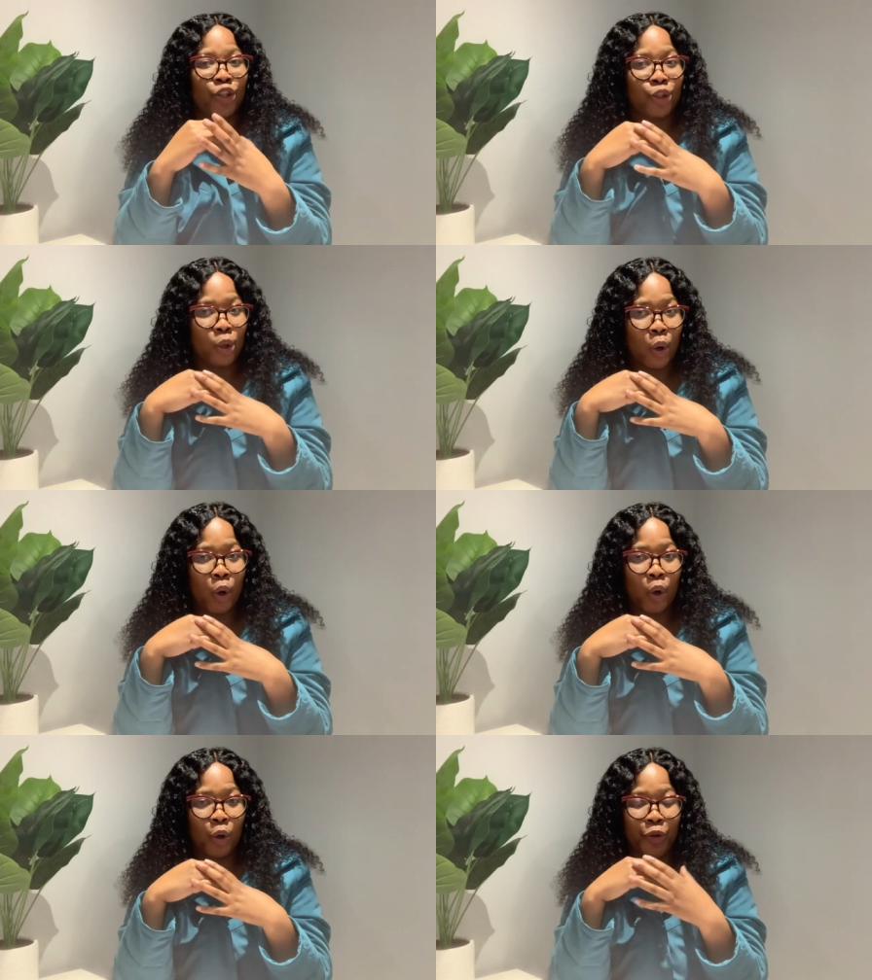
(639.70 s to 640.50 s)

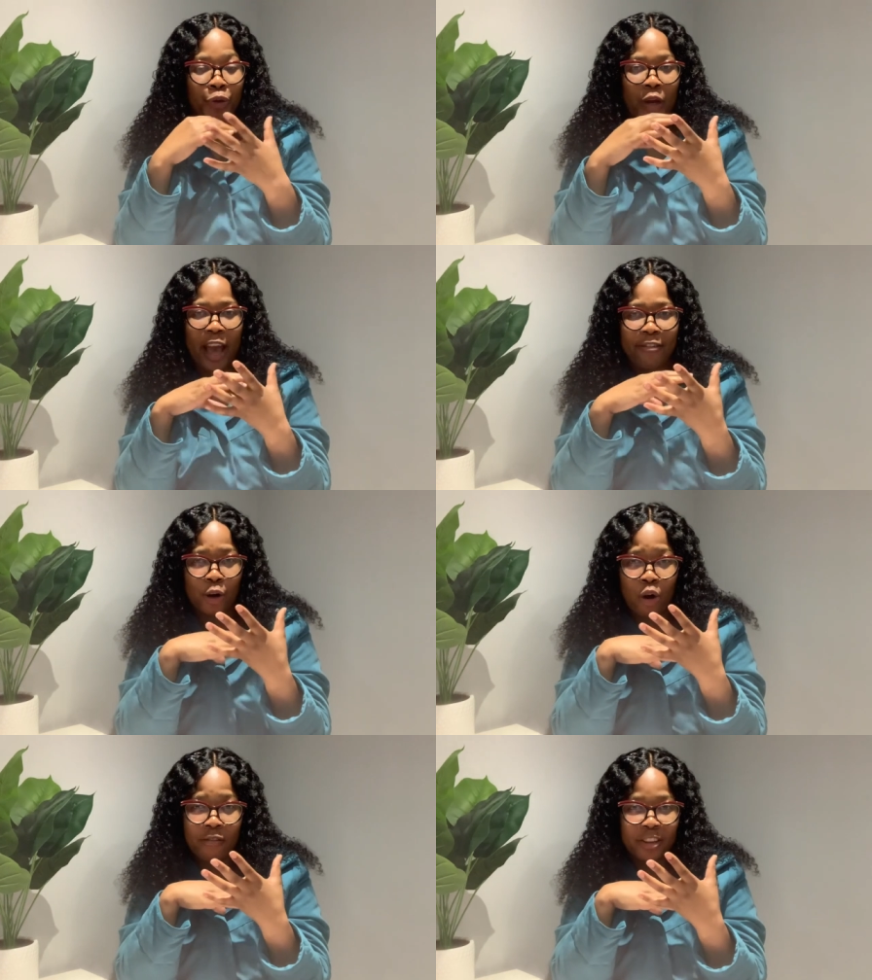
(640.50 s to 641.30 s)
so you have a
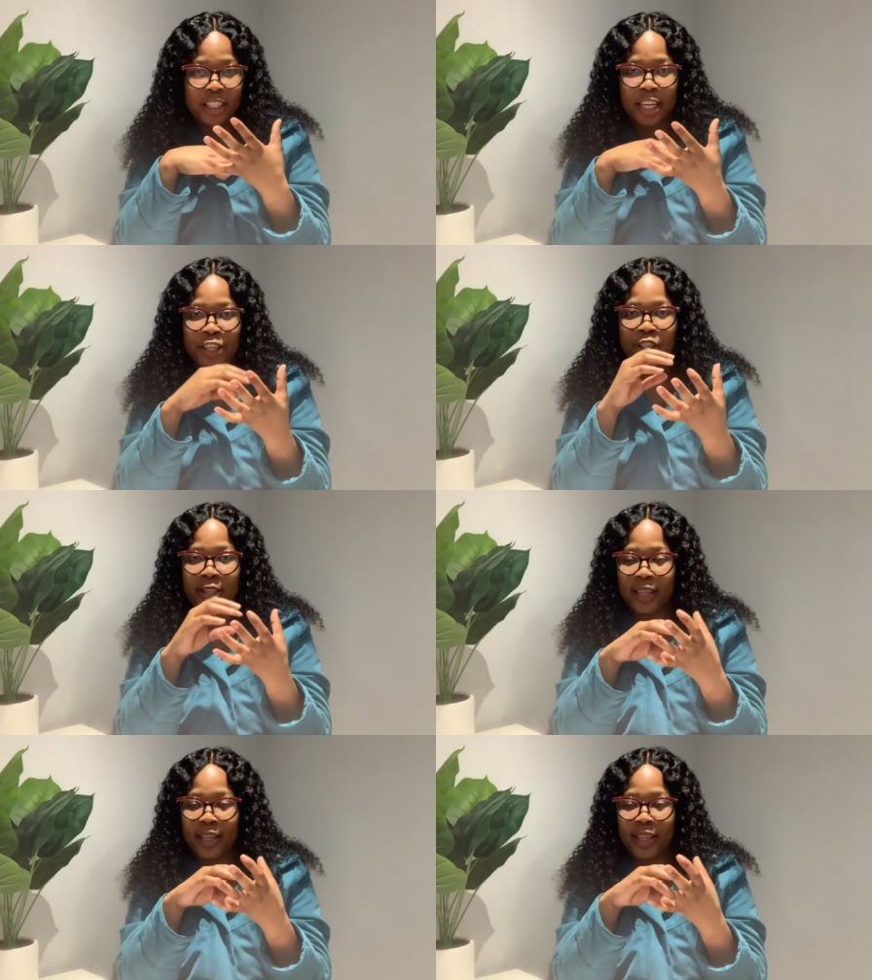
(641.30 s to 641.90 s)
conversation,